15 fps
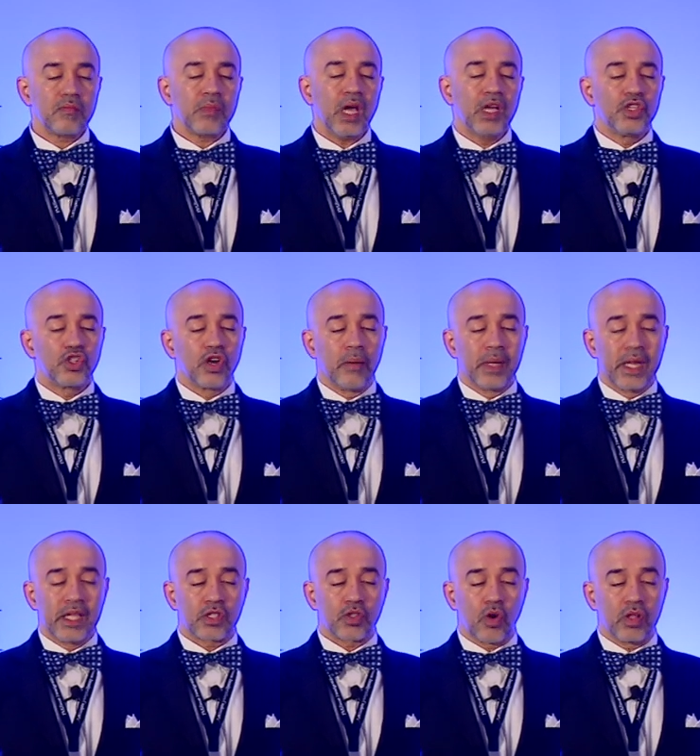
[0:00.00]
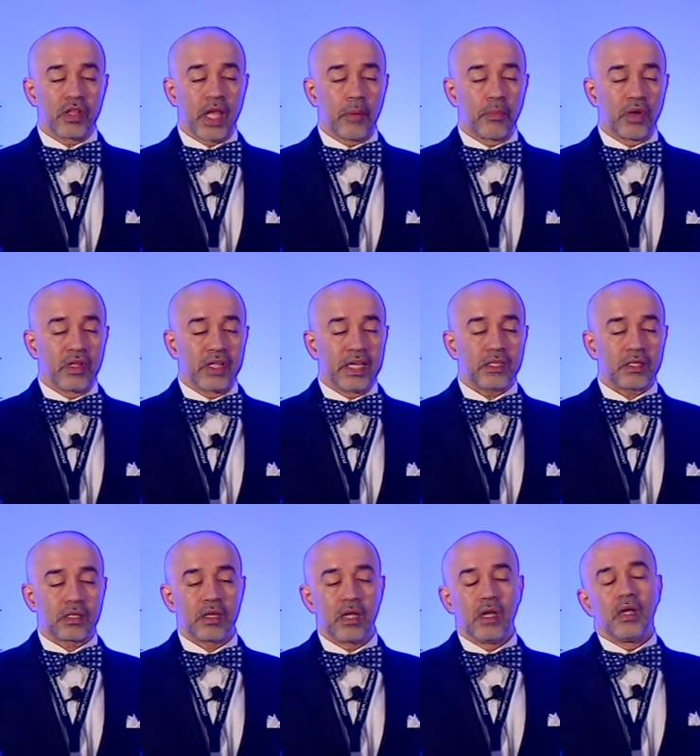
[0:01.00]
In Germany, it's called labor lease.
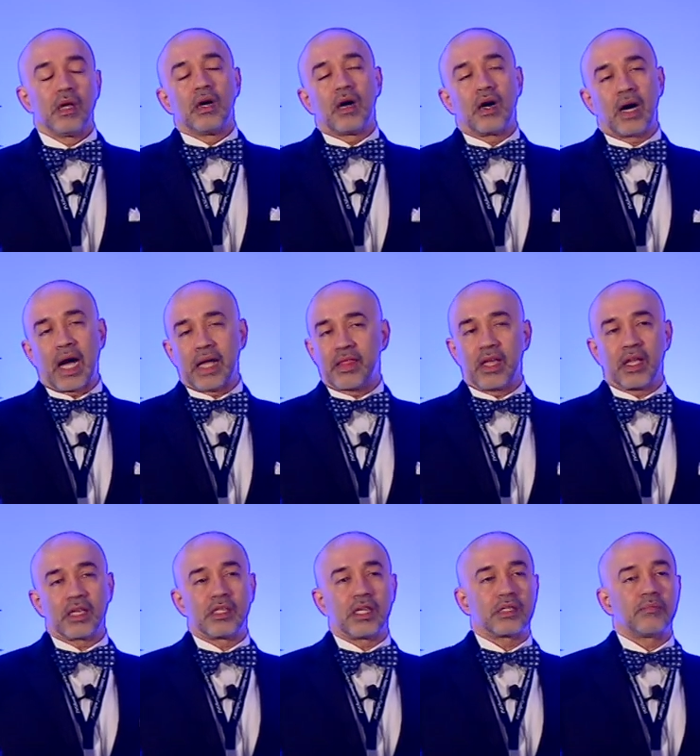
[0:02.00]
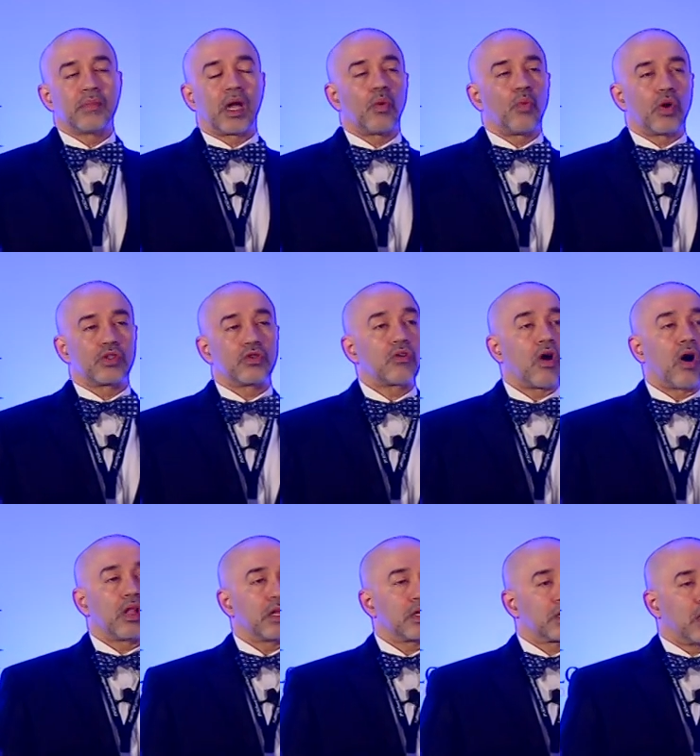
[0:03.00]
I think it doesn't matter what you call
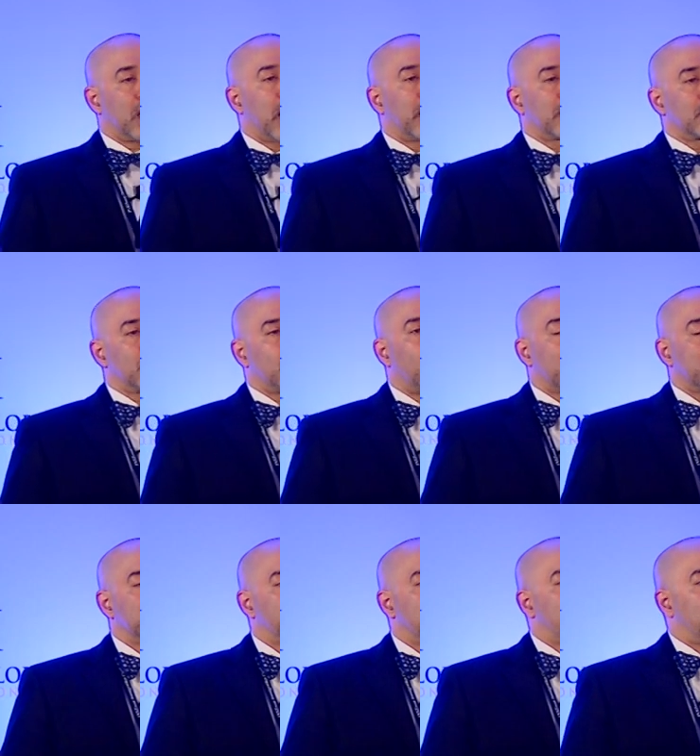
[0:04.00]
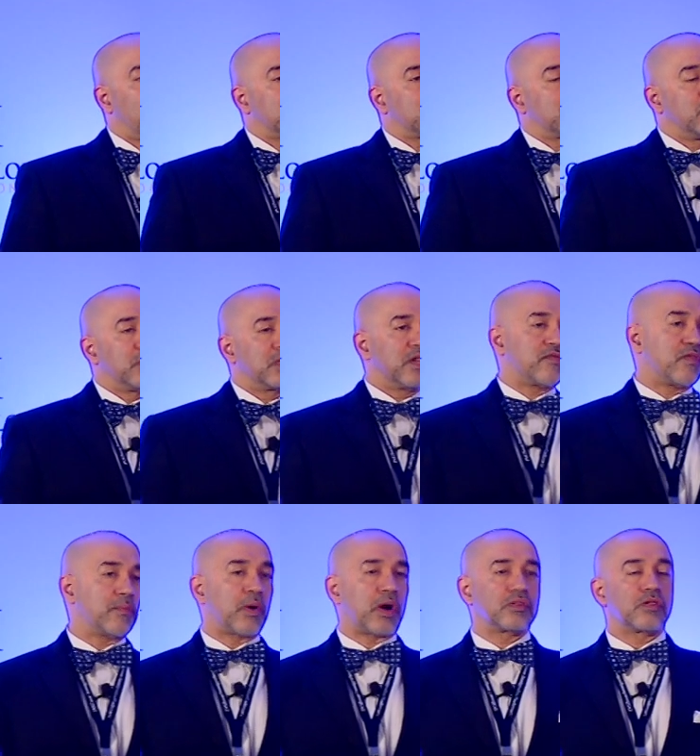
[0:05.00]
it and what it's referred to in different
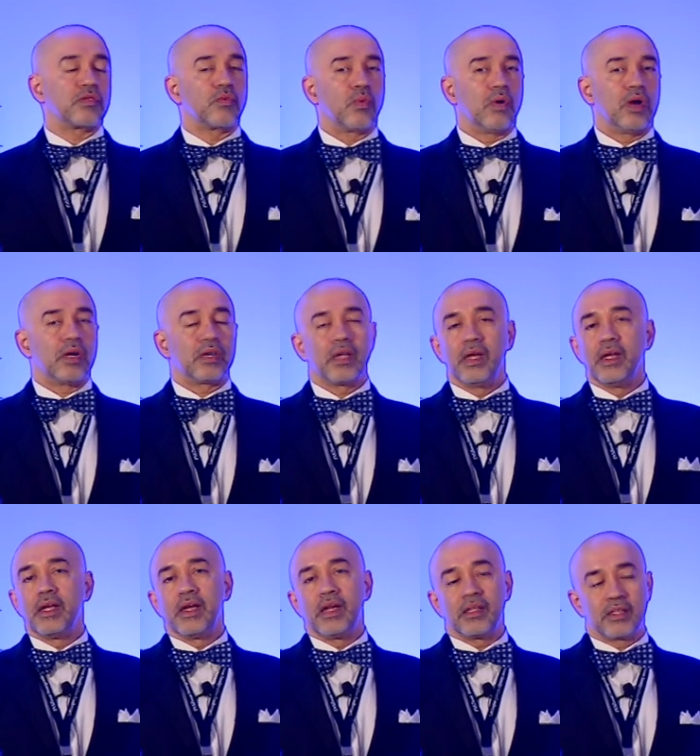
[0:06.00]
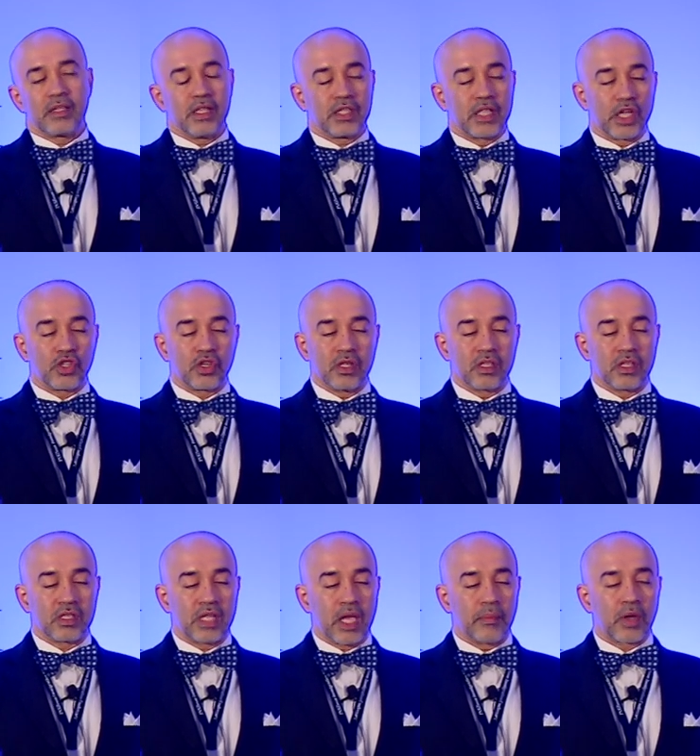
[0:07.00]
parts of the world. It's essentially the
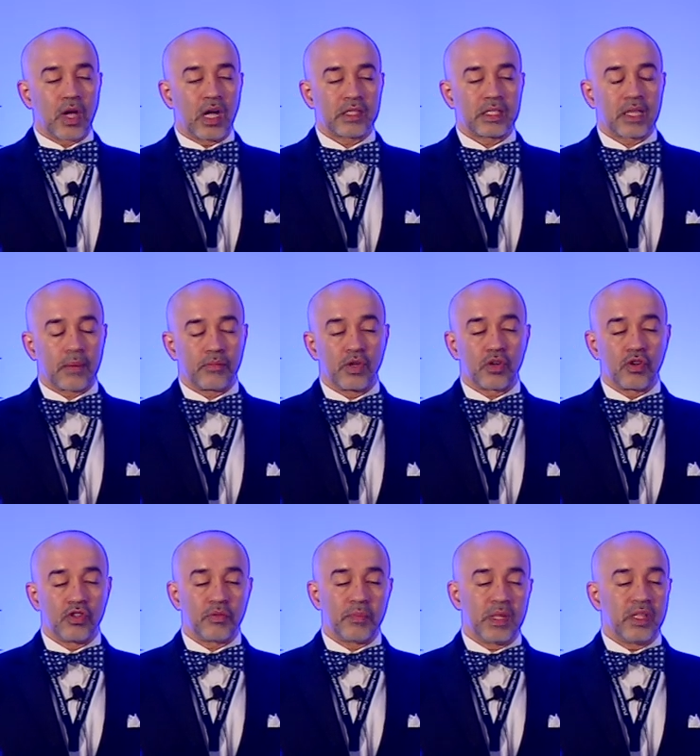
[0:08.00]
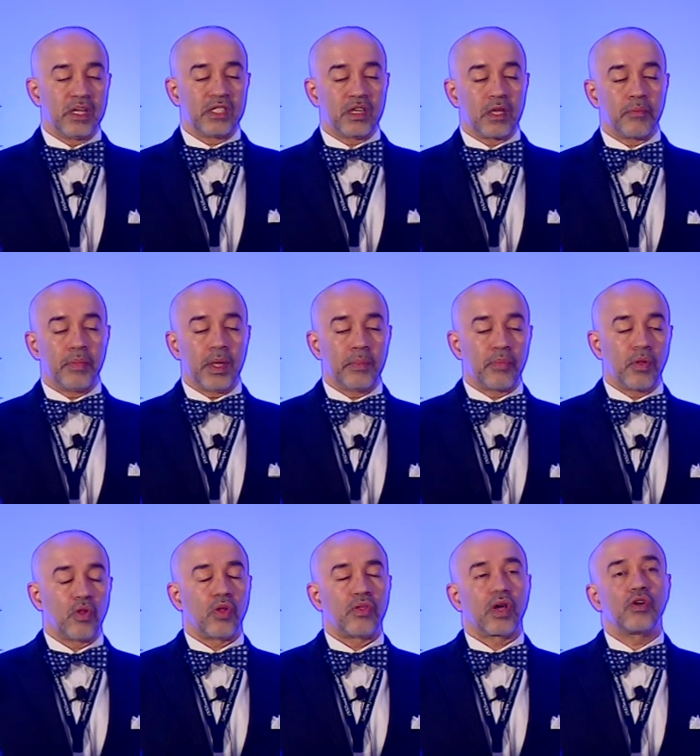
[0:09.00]
same concept. You're going to be leasing people,
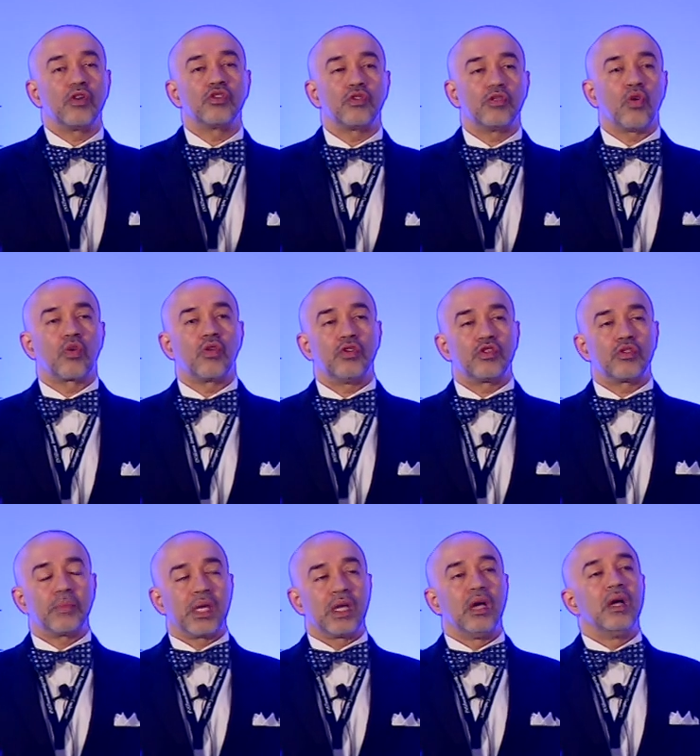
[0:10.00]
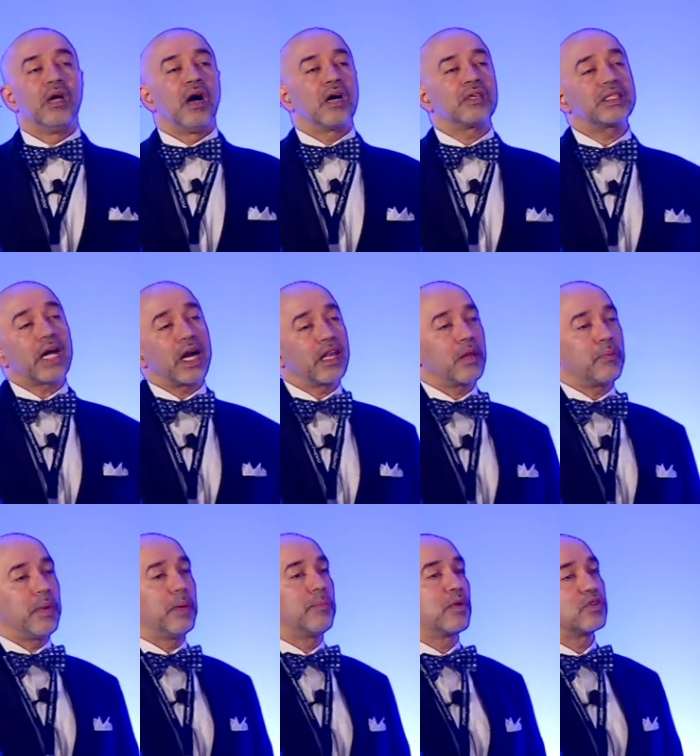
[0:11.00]
or you're going to be assigning
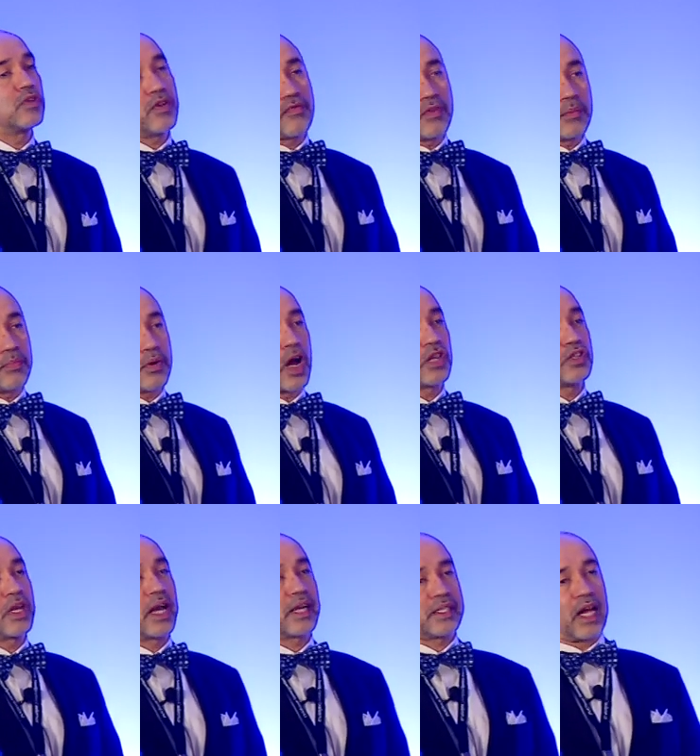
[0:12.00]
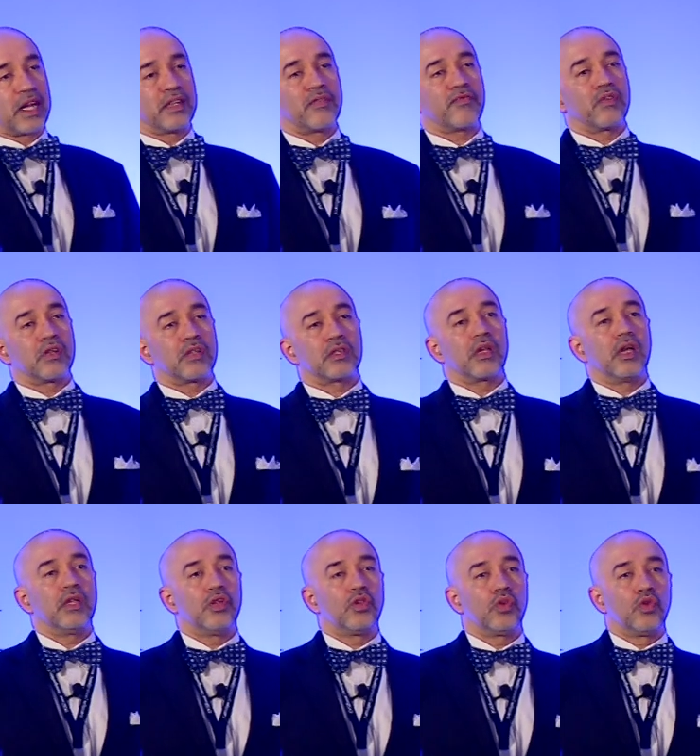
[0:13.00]
people to different projects at
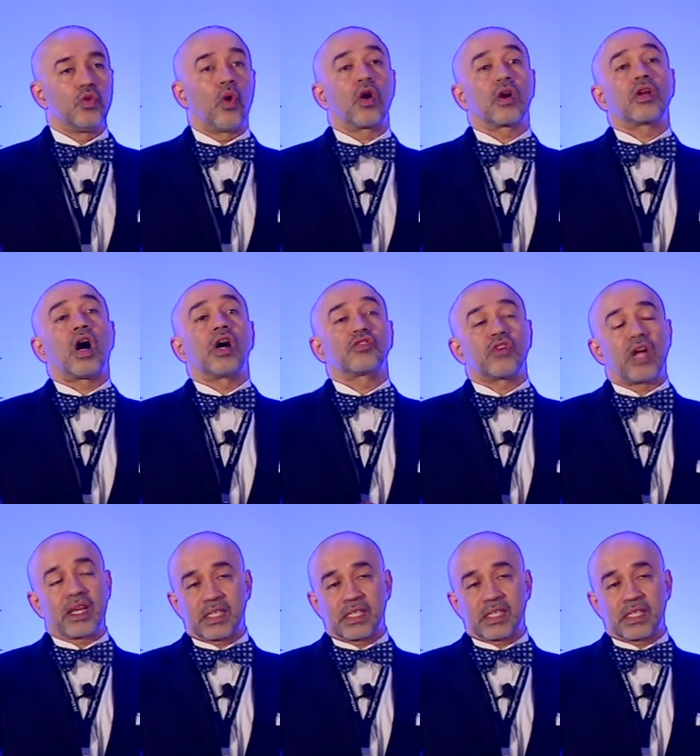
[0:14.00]
your contract